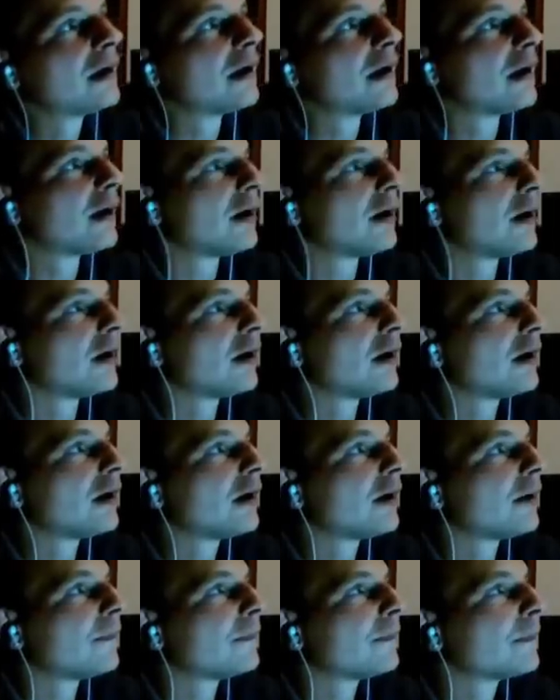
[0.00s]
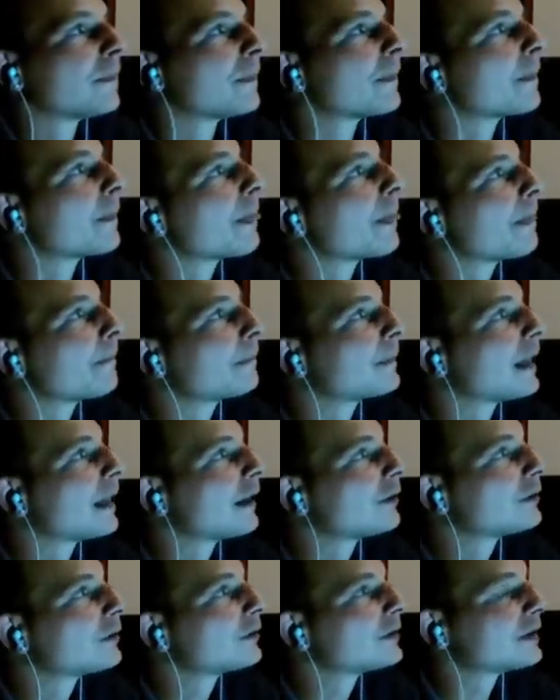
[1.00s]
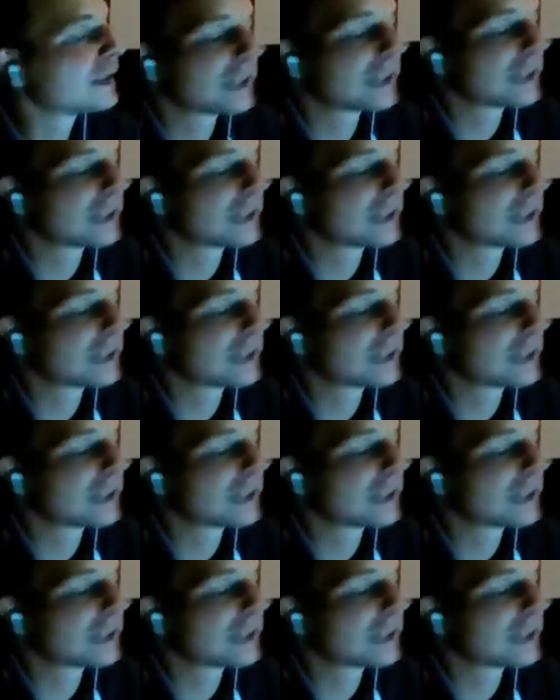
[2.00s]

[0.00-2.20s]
how do you say